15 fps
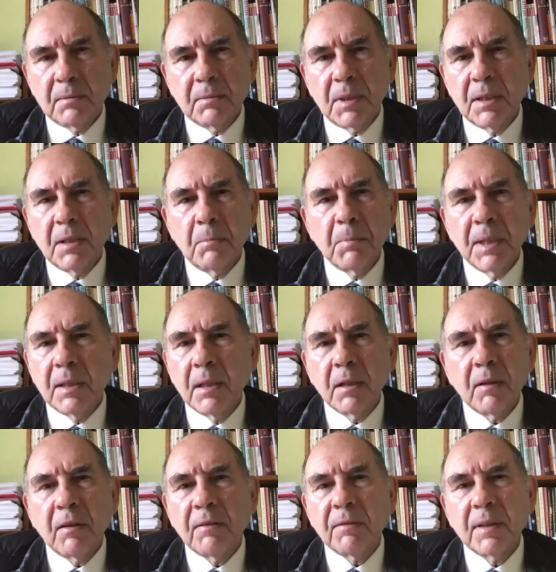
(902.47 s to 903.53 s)
in the middle
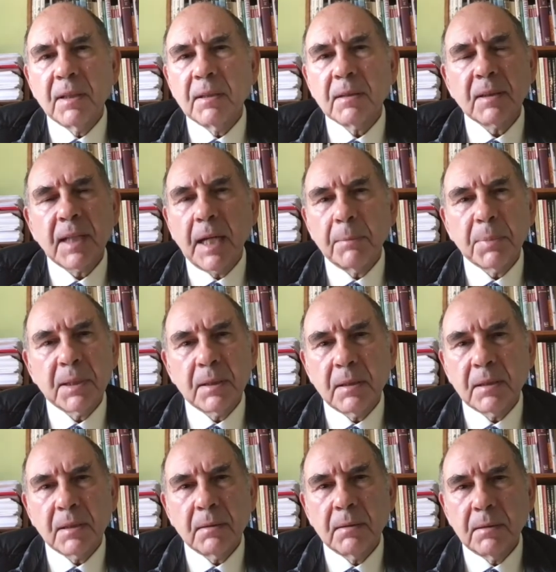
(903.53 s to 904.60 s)
of a
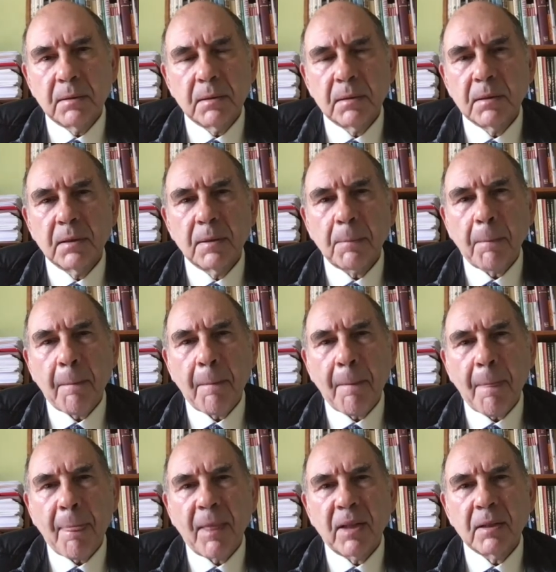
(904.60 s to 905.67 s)
capital
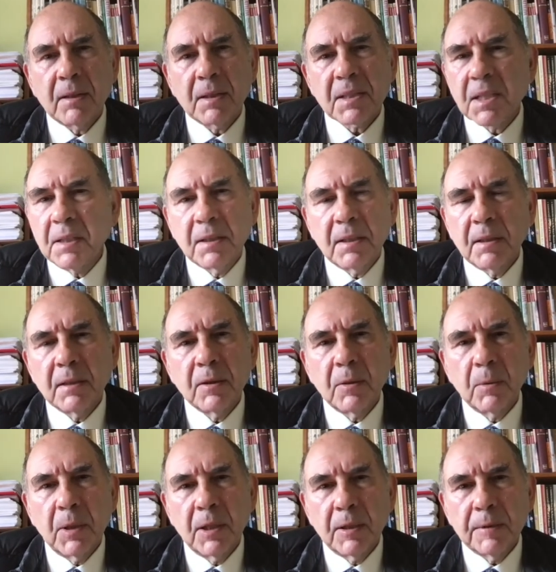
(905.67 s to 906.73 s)
city in the
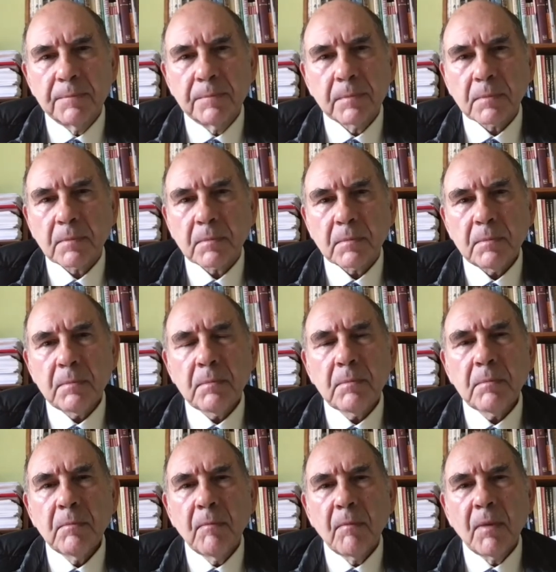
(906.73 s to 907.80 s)
world.
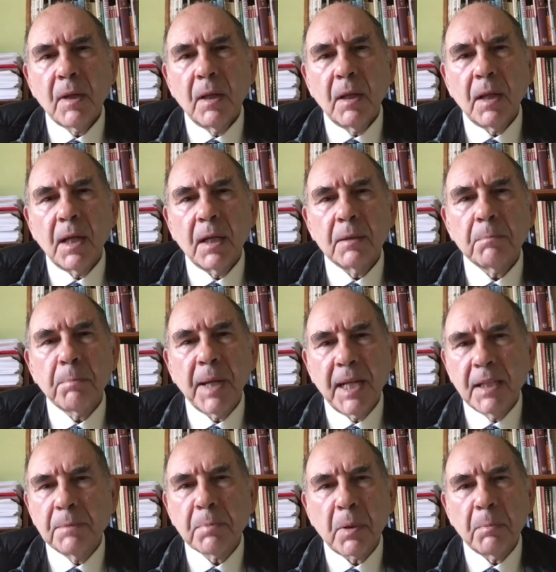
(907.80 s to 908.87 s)
And
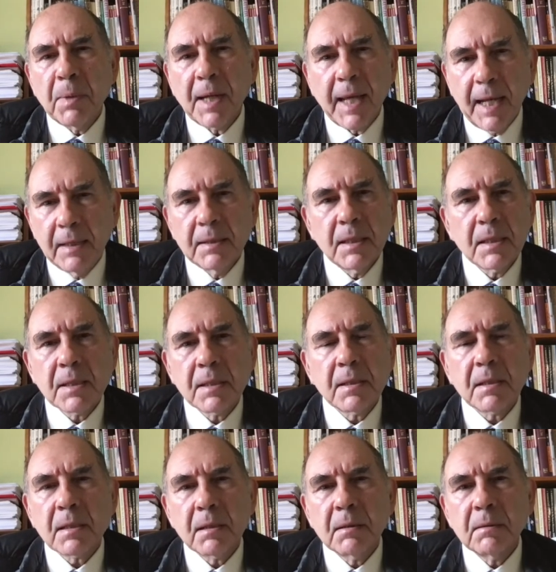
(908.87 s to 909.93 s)
paid
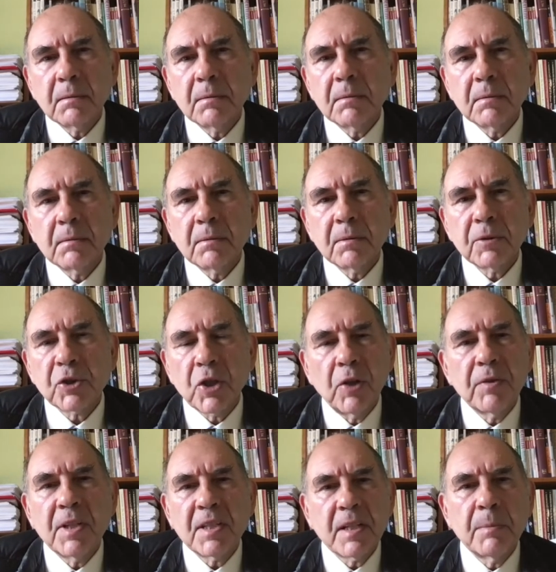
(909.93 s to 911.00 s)
propagandists show
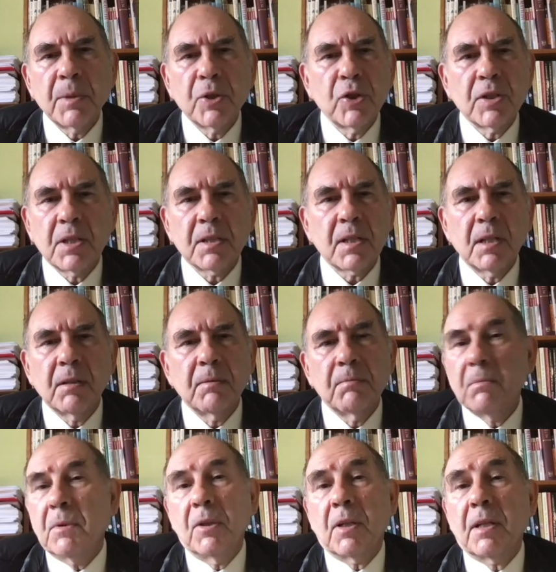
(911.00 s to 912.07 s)
these images and say,
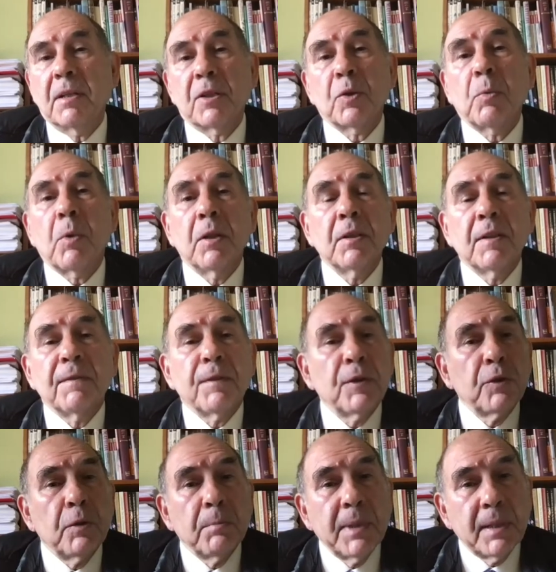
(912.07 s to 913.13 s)
look at this wonderful
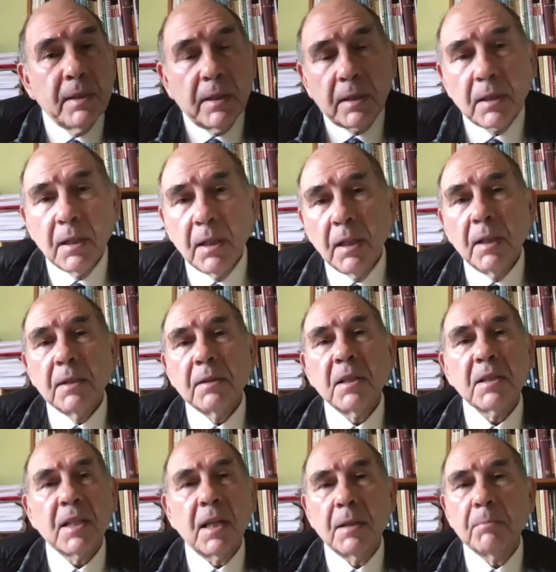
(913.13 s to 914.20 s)
new building
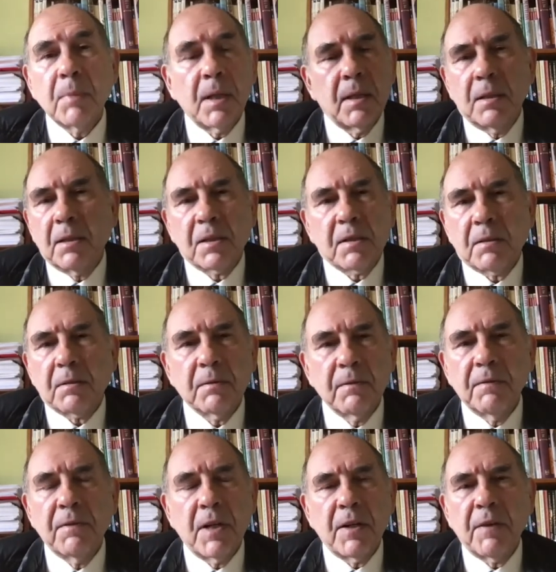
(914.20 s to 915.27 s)
designed by this
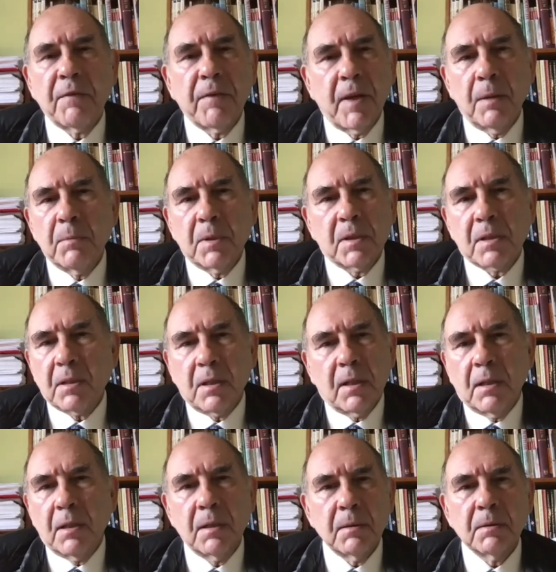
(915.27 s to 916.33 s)
very famous
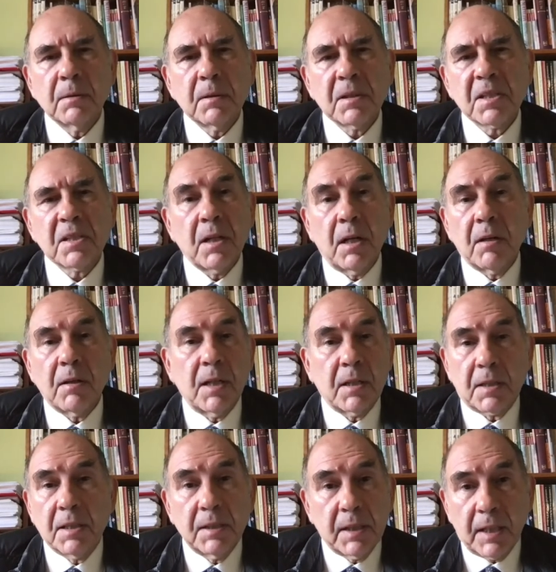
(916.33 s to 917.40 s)
star
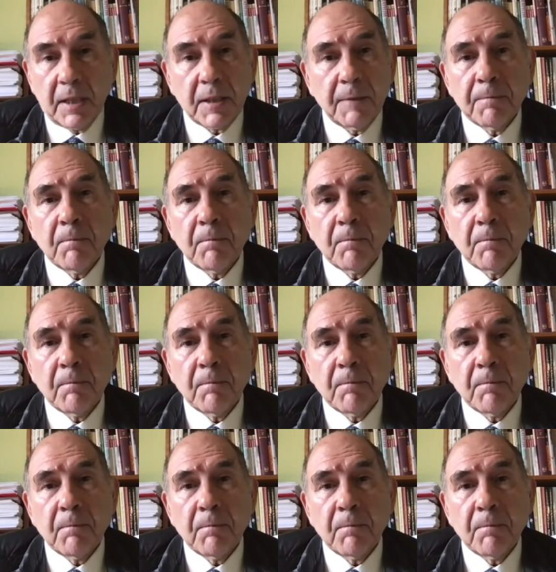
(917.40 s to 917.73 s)
architect.